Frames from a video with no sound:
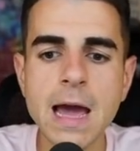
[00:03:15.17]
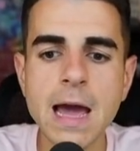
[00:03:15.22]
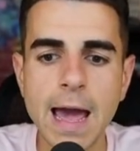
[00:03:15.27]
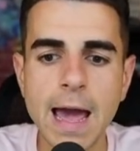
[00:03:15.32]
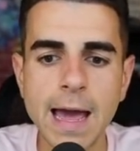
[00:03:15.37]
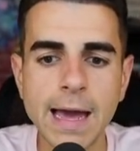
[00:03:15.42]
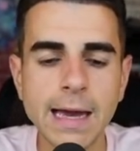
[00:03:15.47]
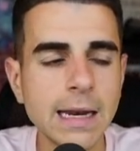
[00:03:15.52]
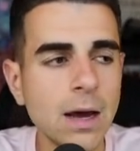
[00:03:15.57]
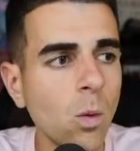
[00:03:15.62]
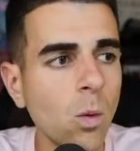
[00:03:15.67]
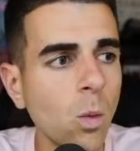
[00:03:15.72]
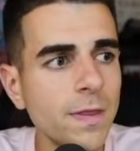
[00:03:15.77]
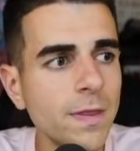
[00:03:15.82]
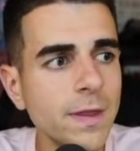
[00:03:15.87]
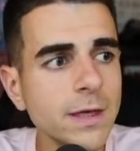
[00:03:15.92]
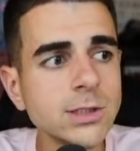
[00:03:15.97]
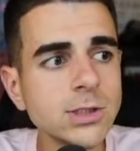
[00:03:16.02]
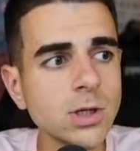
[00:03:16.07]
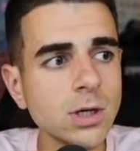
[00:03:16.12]
And when
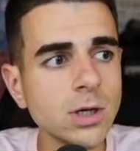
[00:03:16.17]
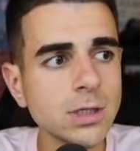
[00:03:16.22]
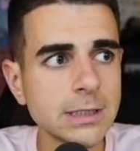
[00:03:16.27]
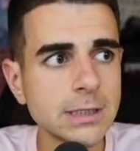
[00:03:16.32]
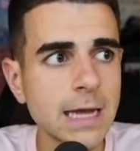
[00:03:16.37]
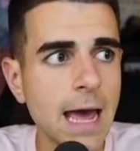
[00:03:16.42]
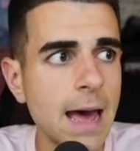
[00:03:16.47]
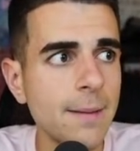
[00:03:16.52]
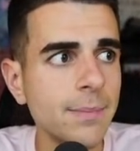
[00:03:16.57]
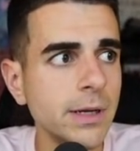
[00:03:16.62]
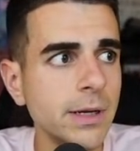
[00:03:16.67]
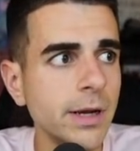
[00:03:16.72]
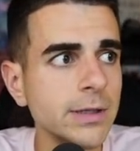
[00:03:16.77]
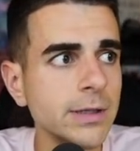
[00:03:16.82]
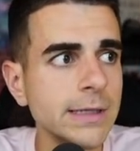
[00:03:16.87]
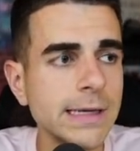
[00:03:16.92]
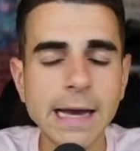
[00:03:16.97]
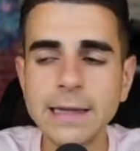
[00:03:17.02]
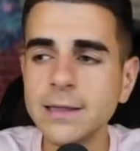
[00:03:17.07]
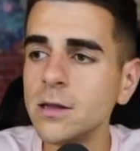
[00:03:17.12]
this starts to happen here at
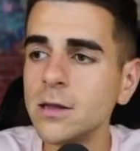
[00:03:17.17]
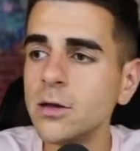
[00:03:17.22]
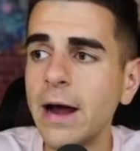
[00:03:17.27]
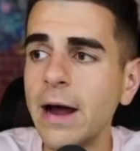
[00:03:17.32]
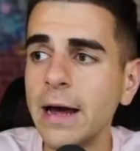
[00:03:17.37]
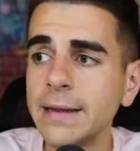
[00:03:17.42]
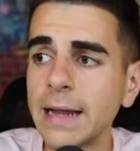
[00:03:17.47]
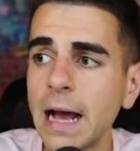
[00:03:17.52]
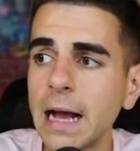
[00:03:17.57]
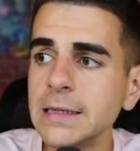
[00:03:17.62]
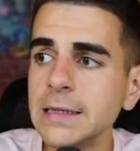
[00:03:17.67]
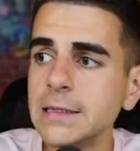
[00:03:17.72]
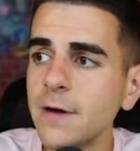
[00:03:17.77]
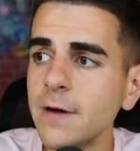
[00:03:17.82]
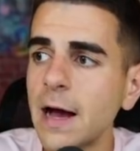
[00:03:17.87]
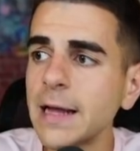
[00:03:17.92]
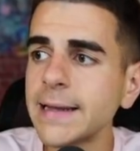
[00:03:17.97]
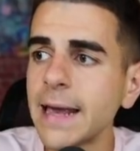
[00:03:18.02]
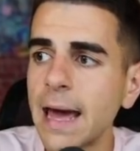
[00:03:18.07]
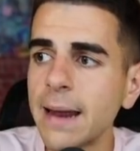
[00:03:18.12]
the end of the round,
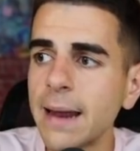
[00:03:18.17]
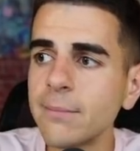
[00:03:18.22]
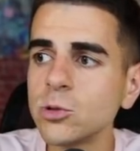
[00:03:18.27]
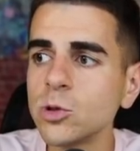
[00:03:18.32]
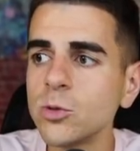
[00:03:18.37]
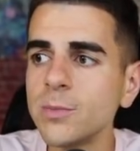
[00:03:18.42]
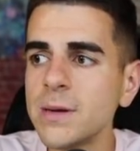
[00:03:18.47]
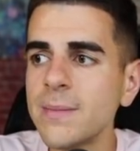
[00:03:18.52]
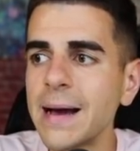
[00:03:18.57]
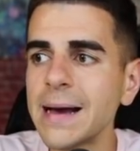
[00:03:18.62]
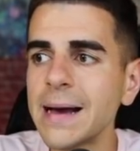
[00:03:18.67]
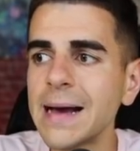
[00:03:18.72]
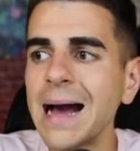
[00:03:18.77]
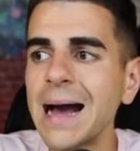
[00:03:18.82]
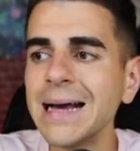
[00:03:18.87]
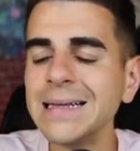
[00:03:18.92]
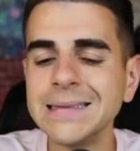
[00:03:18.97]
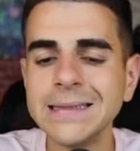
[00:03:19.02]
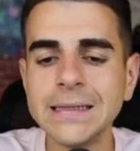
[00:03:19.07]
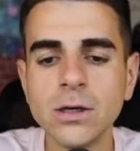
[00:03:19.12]
Davante Adams would be my
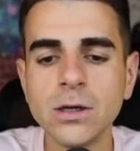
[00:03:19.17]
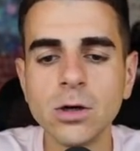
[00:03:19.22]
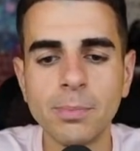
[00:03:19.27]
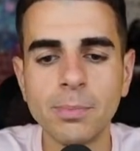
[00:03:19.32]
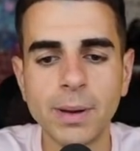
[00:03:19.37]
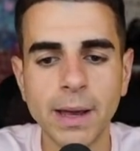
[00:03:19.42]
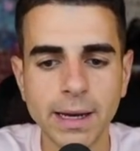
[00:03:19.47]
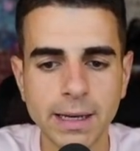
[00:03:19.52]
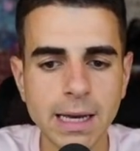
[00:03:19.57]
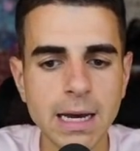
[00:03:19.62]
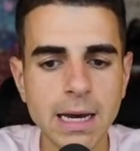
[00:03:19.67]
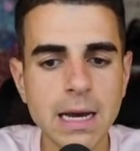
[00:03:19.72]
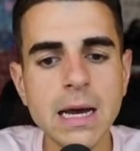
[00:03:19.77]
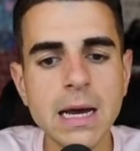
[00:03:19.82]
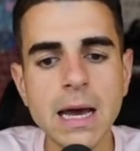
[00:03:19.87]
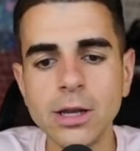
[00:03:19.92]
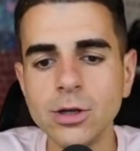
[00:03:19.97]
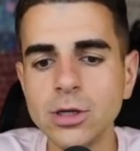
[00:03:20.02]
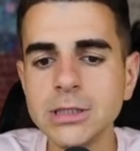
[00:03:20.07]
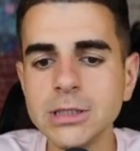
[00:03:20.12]
ideal pick.
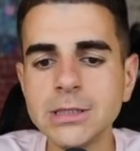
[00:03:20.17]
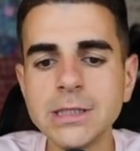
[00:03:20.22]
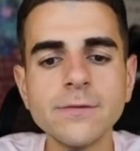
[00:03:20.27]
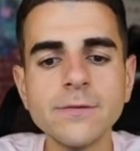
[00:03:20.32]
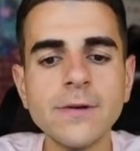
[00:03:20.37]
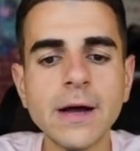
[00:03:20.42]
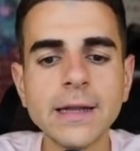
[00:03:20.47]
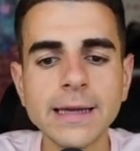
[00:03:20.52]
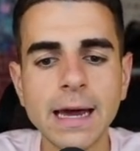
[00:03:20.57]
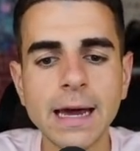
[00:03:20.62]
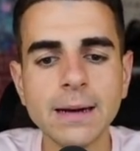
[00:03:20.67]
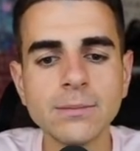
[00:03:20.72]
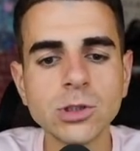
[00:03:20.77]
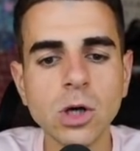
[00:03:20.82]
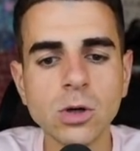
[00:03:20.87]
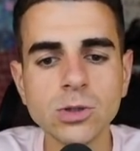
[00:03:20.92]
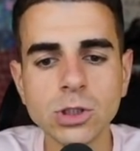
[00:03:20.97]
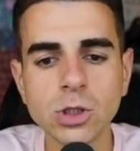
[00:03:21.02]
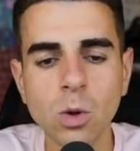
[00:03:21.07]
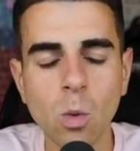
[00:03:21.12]
And you can see Davante Adams
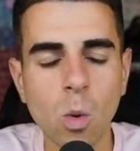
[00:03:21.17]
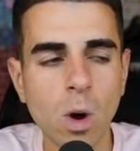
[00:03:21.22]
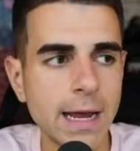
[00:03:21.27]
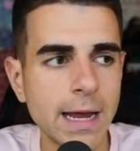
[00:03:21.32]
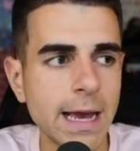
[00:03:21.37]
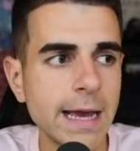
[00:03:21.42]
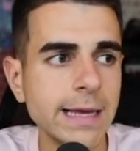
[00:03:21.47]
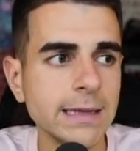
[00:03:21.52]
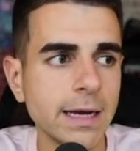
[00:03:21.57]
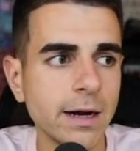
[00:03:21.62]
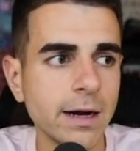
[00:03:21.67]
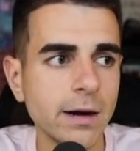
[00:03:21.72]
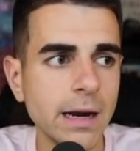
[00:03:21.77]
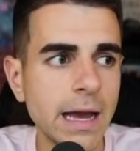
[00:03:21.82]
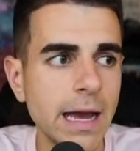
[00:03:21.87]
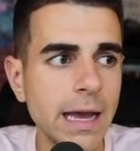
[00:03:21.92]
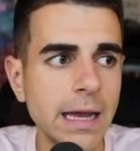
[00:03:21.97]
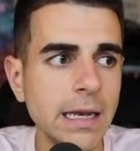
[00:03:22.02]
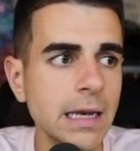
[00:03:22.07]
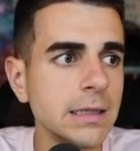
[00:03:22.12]
goes at the 1-8 there.
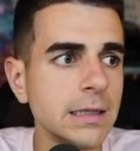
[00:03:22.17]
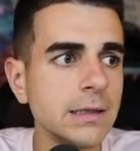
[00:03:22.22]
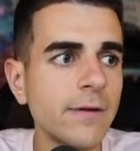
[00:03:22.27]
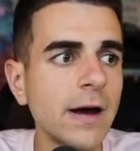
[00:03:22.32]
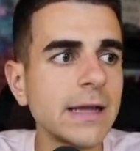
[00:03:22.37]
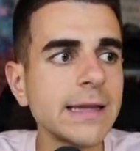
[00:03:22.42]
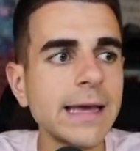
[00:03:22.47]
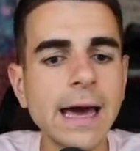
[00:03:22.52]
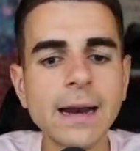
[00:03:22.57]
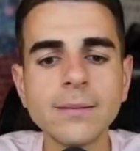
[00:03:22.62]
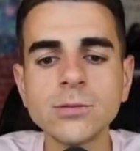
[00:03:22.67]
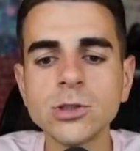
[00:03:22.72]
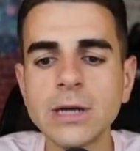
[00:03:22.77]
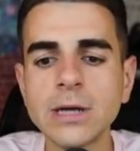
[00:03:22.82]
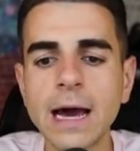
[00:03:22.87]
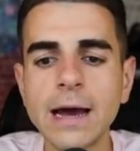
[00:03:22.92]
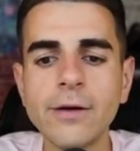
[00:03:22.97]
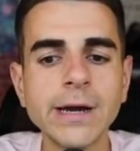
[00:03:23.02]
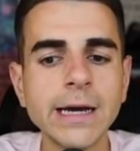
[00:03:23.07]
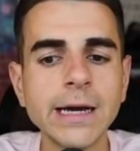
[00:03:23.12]
And Davante Adams or
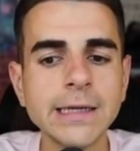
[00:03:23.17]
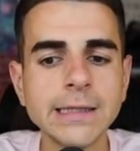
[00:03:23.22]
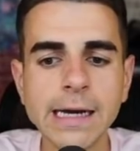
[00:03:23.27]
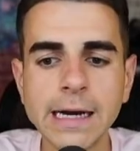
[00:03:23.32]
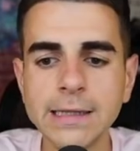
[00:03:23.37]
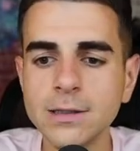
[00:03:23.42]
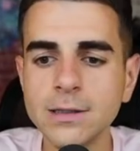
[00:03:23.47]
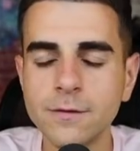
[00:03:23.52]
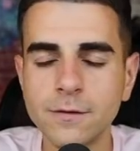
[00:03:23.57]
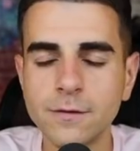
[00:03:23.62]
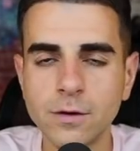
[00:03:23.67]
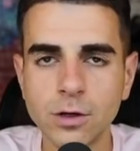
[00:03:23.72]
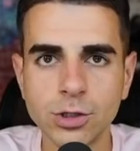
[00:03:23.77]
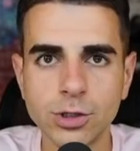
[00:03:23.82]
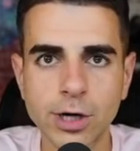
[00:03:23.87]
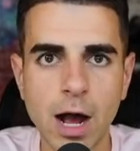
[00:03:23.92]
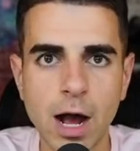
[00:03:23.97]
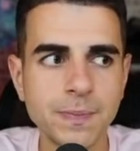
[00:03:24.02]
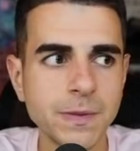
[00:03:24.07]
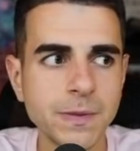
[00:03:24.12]
Tyreek at the end of the first
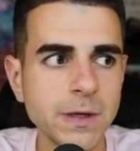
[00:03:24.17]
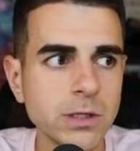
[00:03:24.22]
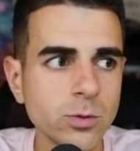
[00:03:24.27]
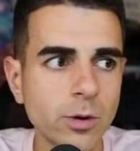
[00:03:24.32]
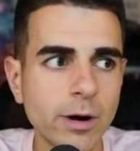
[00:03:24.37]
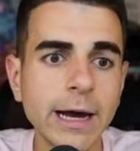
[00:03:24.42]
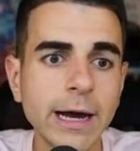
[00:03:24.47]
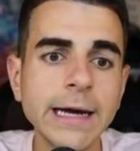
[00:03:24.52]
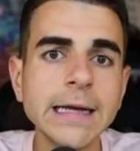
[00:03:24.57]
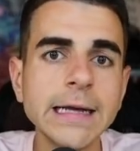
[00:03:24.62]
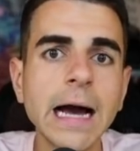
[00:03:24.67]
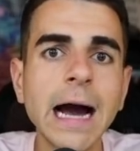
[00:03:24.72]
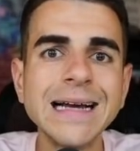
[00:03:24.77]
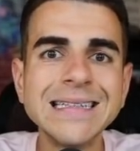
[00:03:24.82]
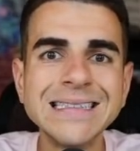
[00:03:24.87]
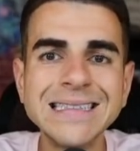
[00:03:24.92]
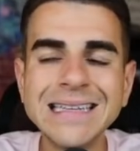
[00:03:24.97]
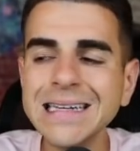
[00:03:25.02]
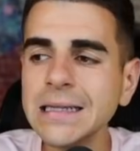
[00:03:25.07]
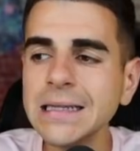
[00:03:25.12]
round is where I
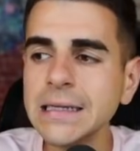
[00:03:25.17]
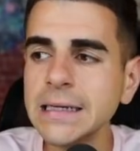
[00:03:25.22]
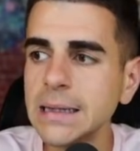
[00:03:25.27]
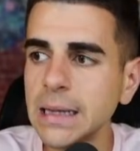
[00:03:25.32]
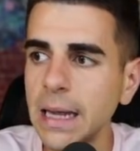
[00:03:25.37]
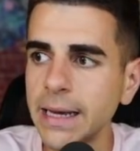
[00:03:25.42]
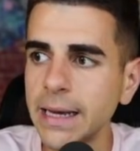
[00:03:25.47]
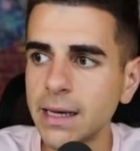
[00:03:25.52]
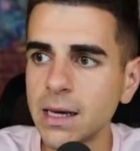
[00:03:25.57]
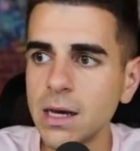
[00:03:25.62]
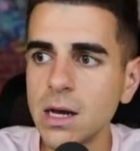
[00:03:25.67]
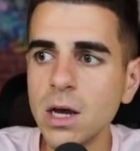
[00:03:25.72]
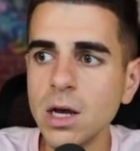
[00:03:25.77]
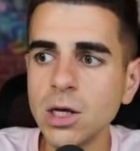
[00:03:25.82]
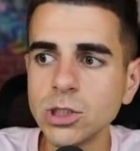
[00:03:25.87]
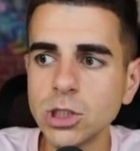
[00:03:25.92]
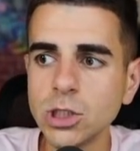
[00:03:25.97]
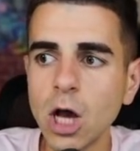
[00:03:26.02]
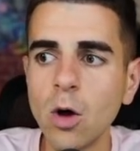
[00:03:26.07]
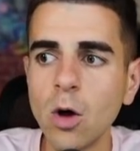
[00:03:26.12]
ideally like
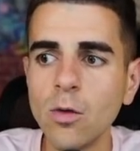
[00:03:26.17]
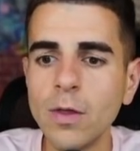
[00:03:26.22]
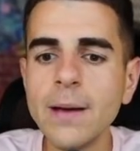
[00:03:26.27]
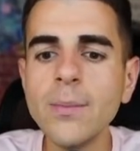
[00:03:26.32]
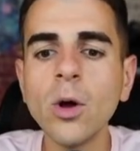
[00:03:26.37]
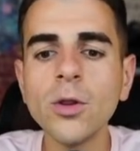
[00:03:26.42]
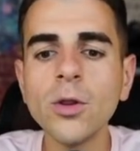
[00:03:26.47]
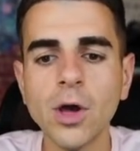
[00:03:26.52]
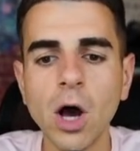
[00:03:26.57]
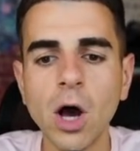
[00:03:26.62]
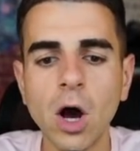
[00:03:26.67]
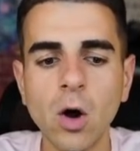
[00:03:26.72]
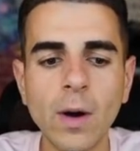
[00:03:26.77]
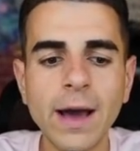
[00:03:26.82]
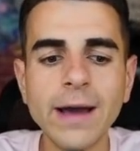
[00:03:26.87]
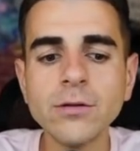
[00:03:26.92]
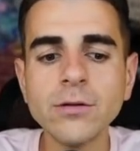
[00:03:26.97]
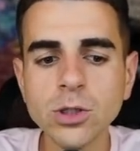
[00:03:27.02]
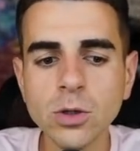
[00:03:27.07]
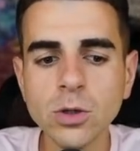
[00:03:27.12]
to go. They both go.
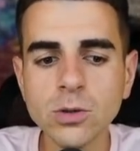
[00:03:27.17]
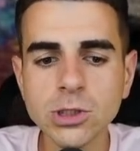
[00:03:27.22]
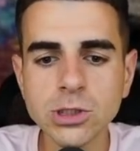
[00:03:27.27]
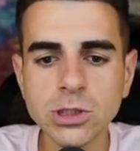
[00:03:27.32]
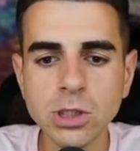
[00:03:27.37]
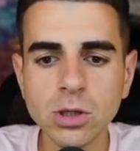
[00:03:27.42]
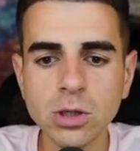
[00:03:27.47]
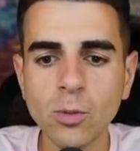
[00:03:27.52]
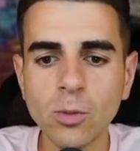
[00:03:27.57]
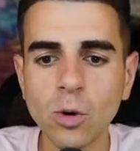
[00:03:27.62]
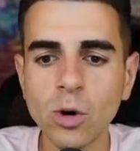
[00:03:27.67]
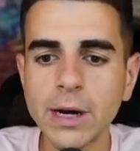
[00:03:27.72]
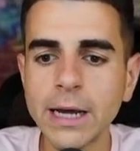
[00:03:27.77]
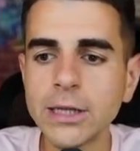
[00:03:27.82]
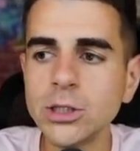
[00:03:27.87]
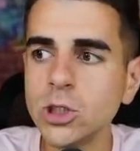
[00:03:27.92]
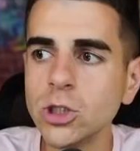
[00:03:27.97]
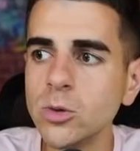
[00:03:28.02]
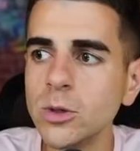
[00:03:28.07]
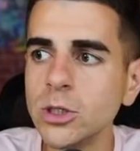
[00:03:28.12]
Aaron Jones is still on the board, and I
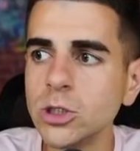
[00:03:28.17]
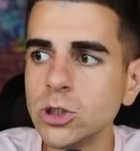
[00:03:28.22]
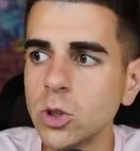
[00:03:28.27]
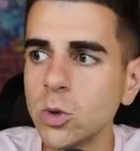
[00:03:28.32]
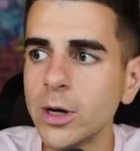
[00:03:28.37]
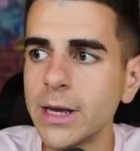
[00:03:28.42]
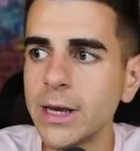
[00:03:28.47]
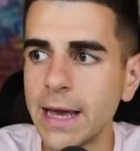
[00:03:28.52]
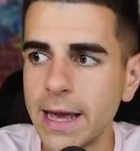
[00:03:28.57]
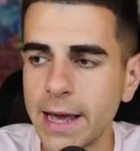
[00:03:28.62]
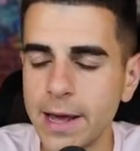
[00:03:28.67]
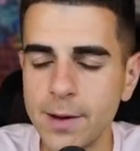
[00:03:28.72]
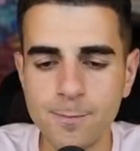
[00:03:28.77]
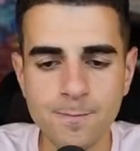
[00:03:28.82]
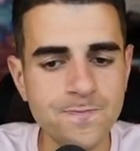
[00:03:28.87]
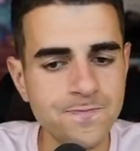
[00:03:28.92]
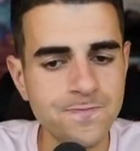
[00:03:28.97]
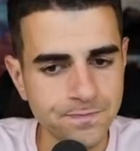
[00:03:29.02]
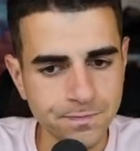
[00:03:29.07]
do enjoy him.